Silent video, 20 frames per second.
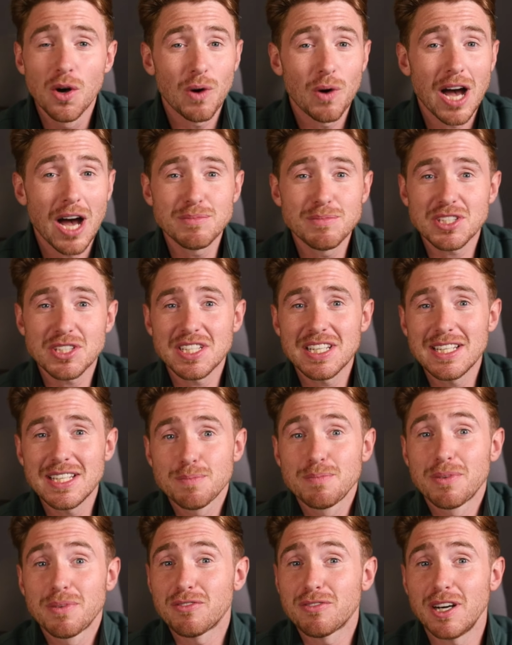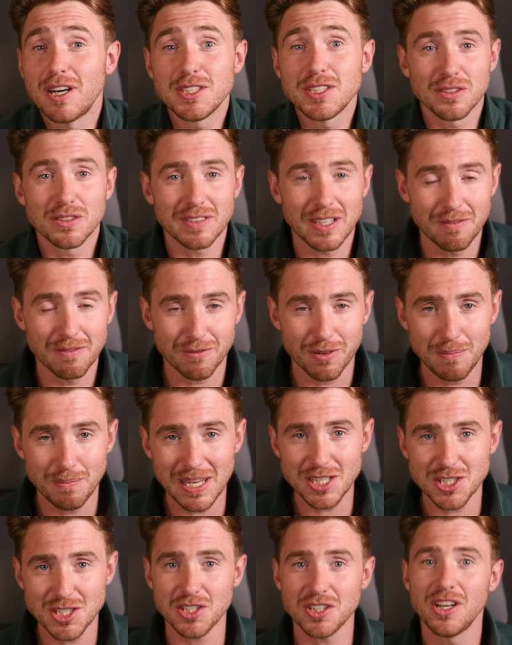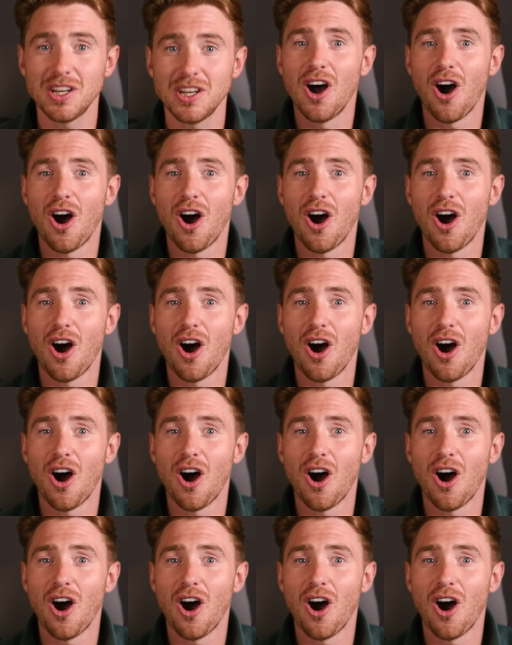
I'm just here to provide you with information